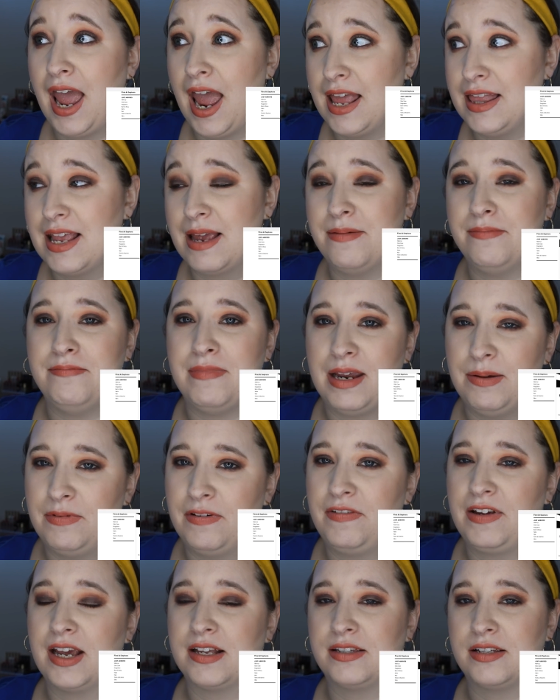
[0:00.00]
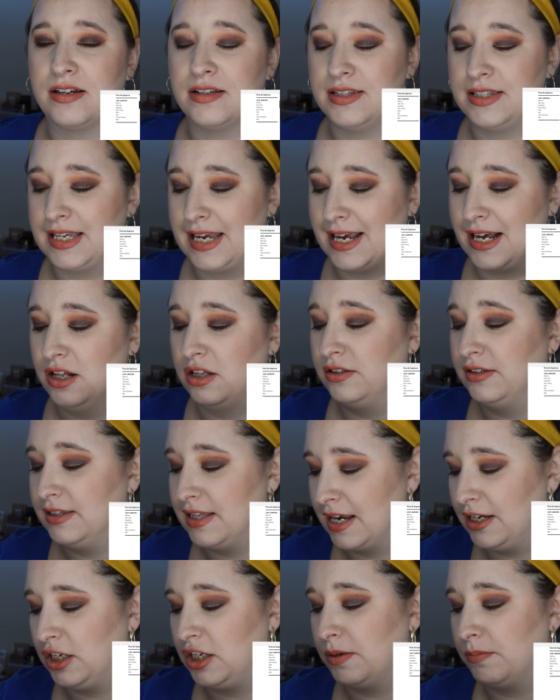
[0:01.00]
And then maybe if it gets on sale,
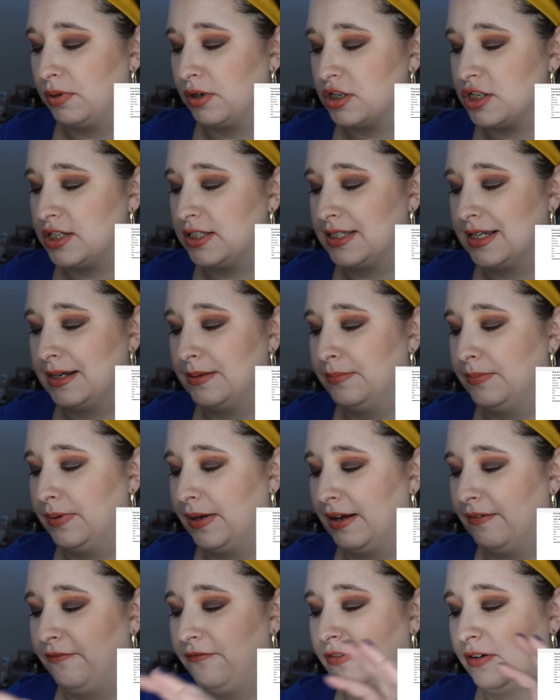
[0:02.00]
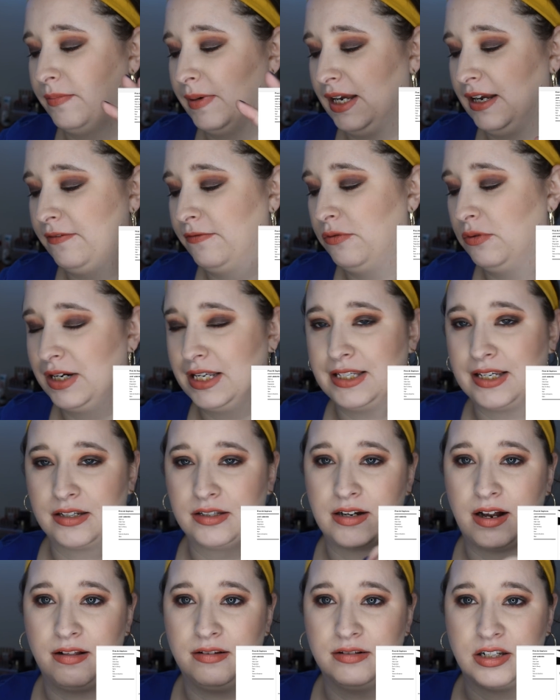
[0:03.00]
then you can purchase it. But for me,
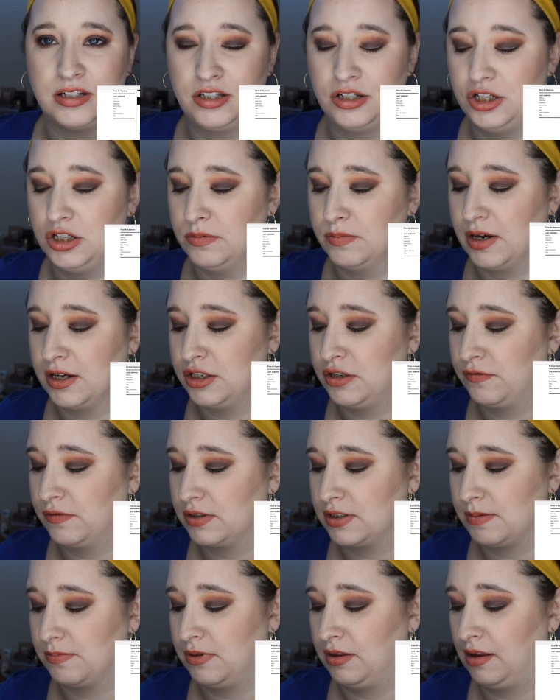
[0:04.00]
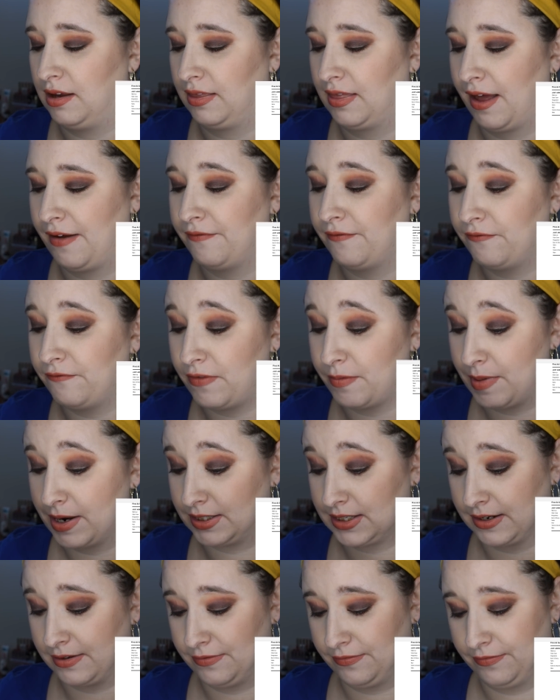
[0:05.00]
$46 is too much for something like that for
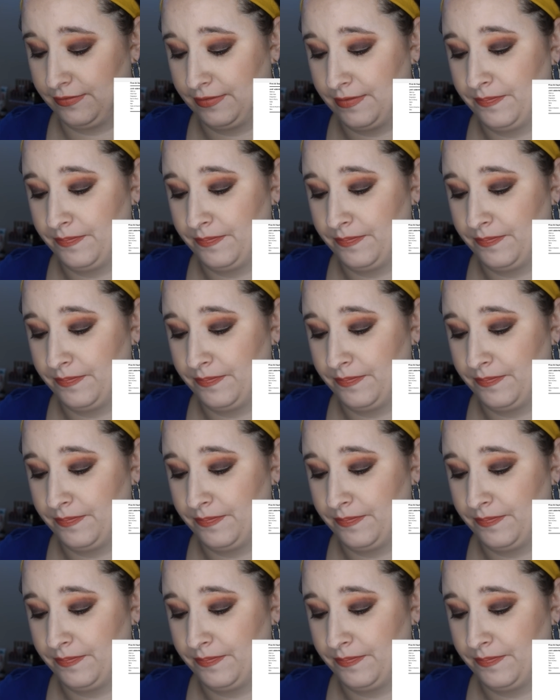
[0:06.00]
myself.